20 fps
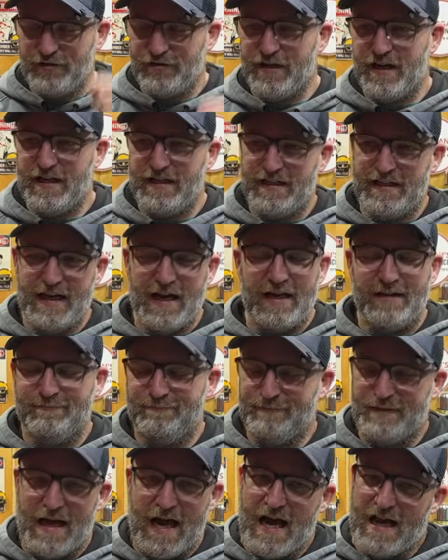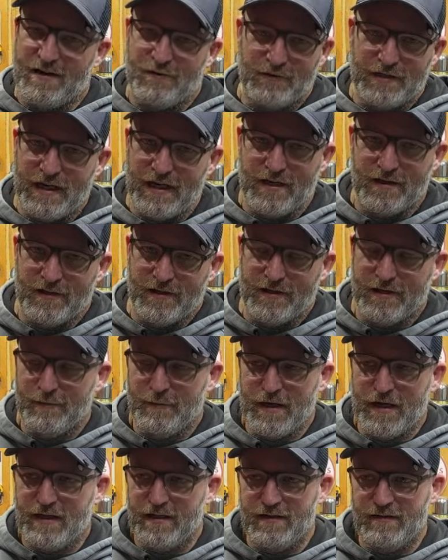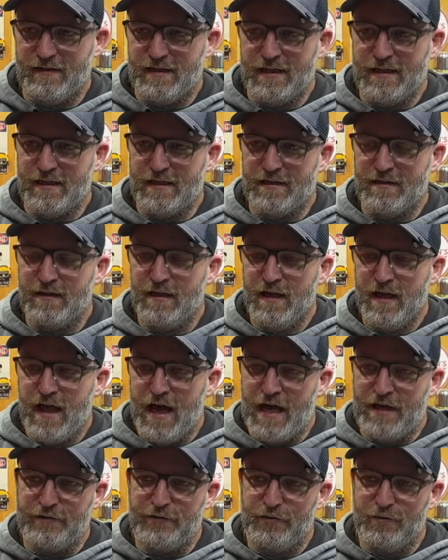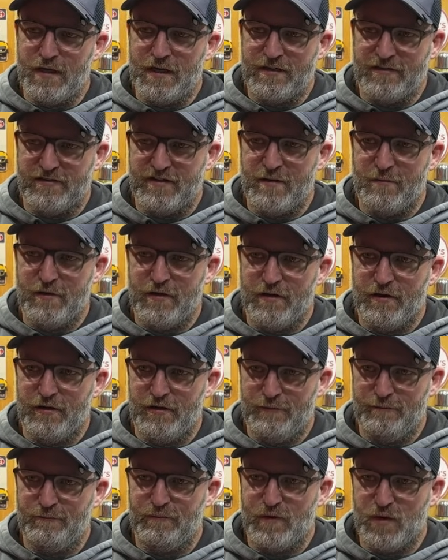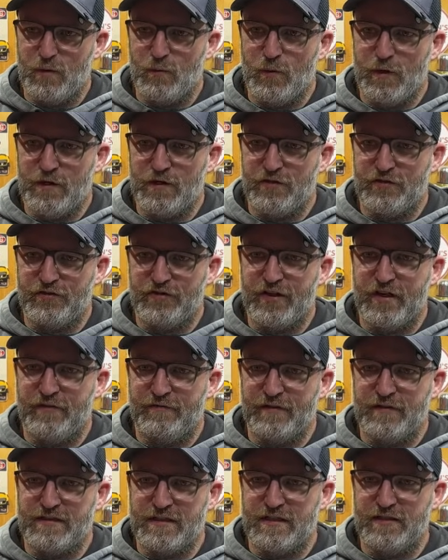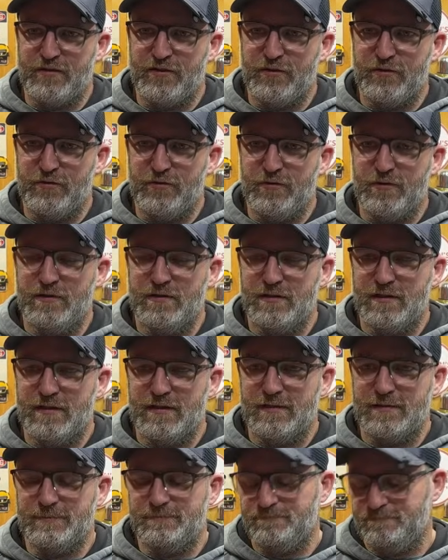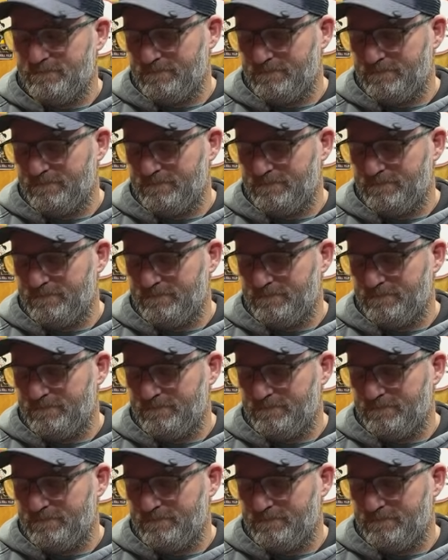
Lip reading: skating. I don't care nothing about it. I do like some of the winter stuff that they do. I